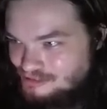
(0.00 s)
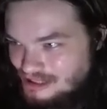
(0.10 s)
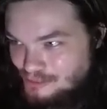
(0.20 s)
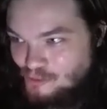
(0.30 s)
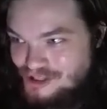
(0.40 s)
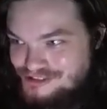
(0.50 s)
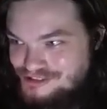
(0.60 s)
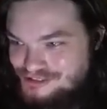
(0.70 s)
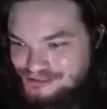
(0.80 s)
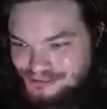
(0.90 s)
I'm
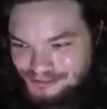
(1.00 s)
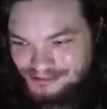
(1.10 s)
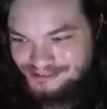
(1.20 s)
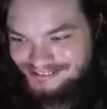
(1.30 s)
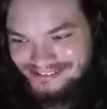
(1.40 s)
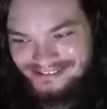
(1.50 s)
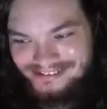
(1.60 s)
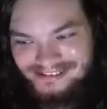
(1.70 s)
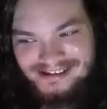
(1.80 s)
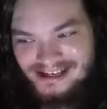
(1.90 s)
watching too.
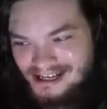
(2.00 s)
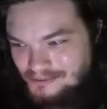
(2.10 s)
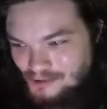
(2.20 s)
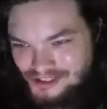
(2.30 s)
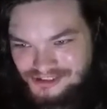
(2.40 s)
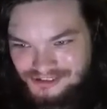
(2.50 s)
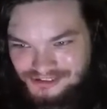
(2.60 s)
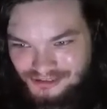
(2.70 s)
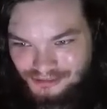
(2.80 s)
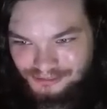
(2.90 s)
I'm watching
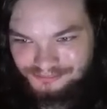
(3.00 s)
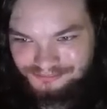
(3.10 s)
too.